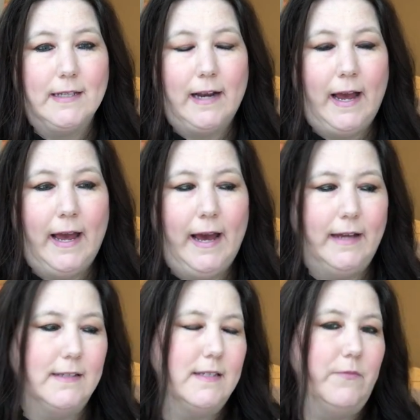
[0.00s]
that I
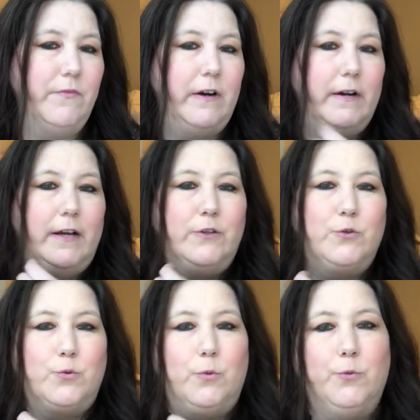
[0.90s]
had some very
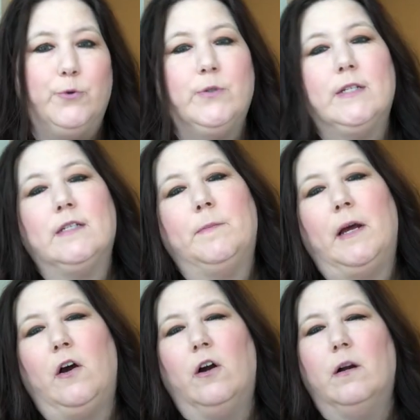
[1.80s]
unusual bruises on
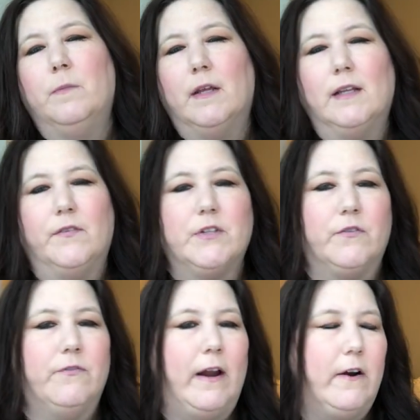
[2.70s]
my arm that left a
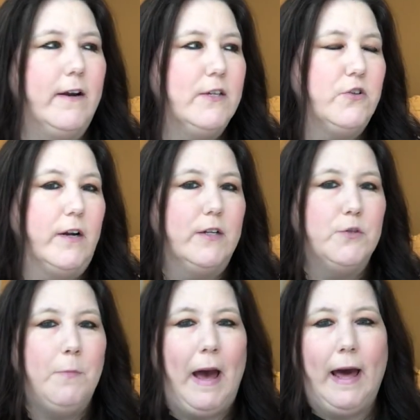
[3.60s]
very
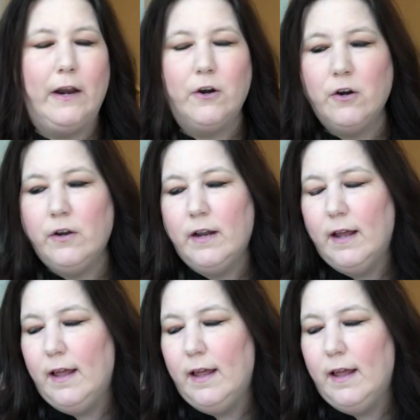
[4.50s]
strange pattern.